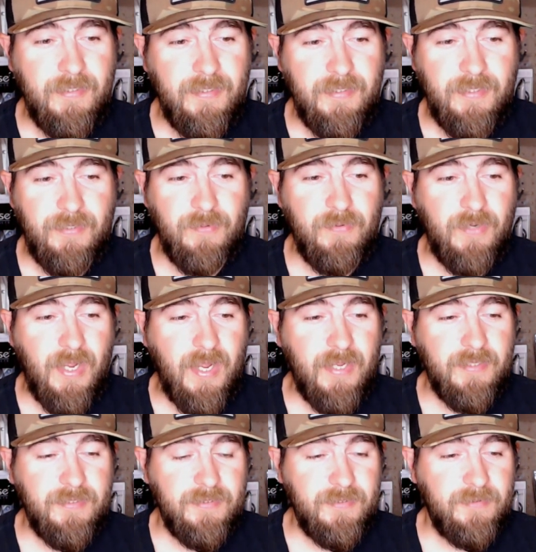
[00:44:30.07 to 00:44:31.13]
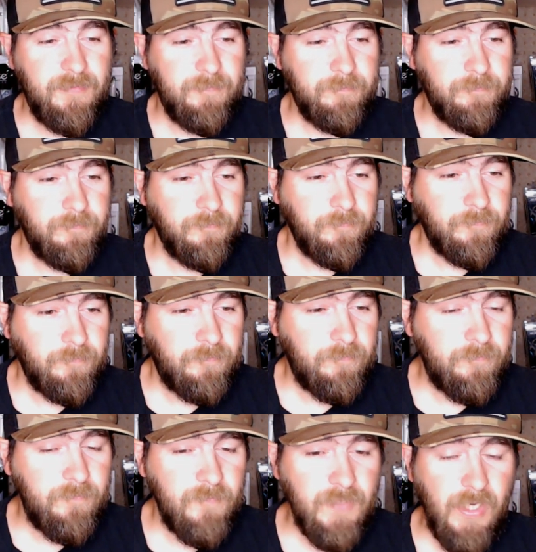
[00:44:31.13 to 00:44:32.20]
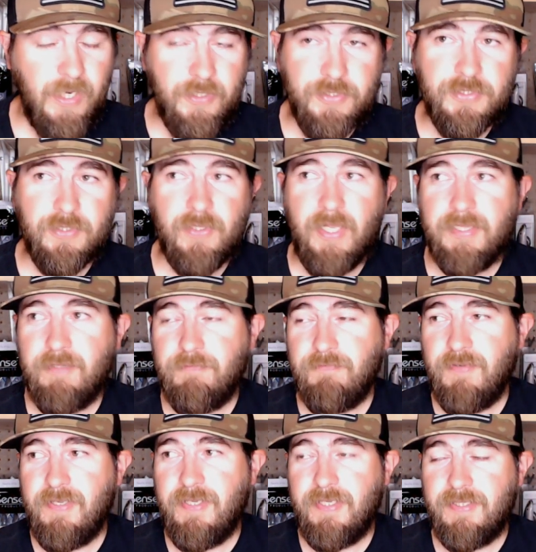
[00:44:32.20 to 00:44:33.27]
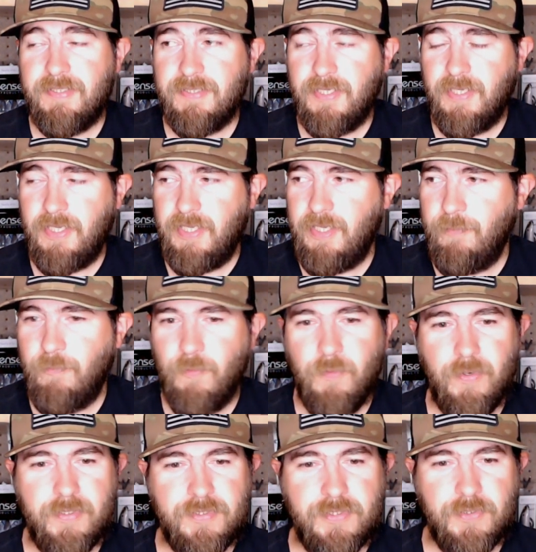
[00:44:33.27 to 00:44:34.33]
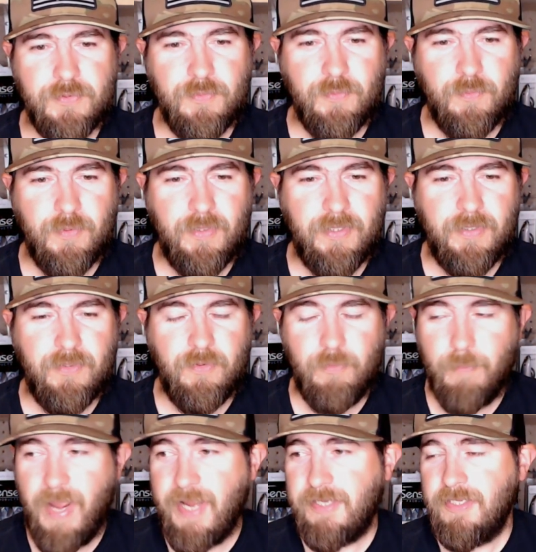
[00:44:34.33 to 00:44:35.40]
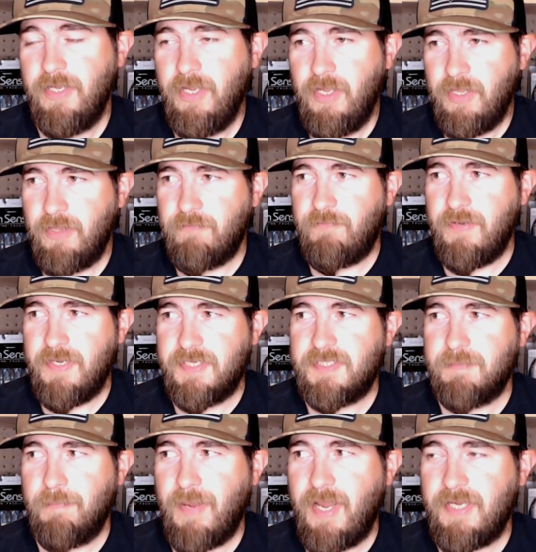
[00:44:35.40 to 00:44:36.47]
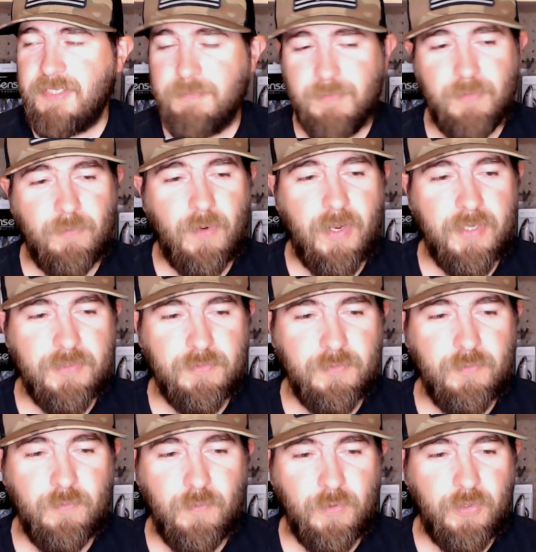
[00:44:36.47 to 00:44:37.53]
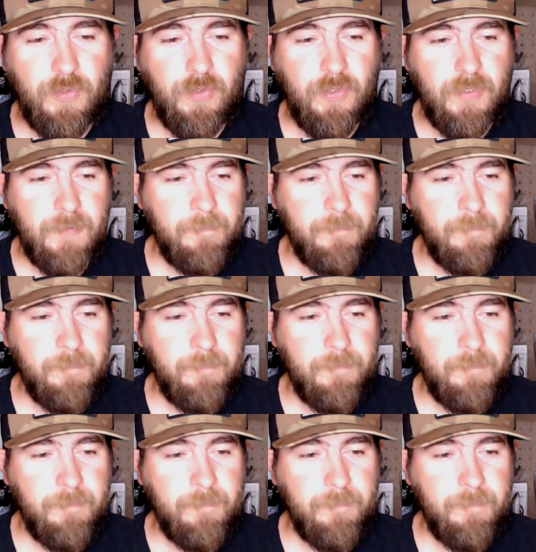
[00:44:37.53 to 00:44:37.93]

They're nice. I used to like the Phoenix uh, M ones. Those were really good. Or Mac, the Phoenix Maxima rods were good.